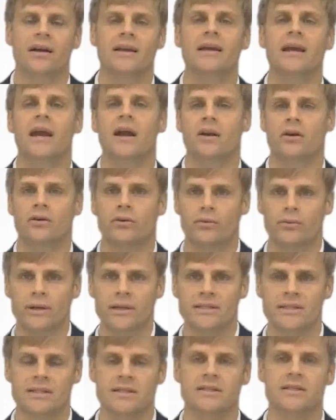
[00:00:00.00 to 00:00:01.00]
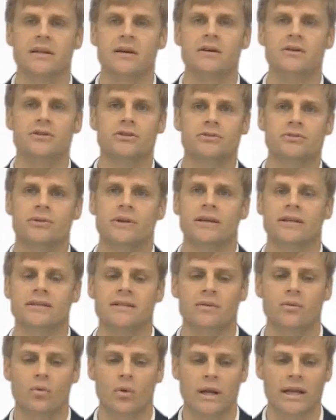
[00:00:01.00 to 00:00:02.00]
characteristics, their strengths
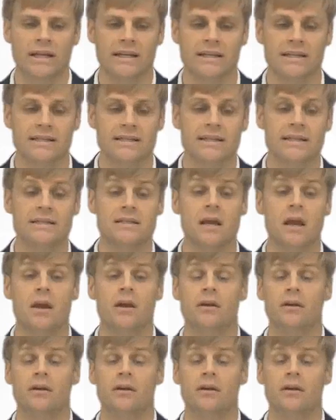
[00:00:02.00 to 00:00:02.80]
and weaknesses.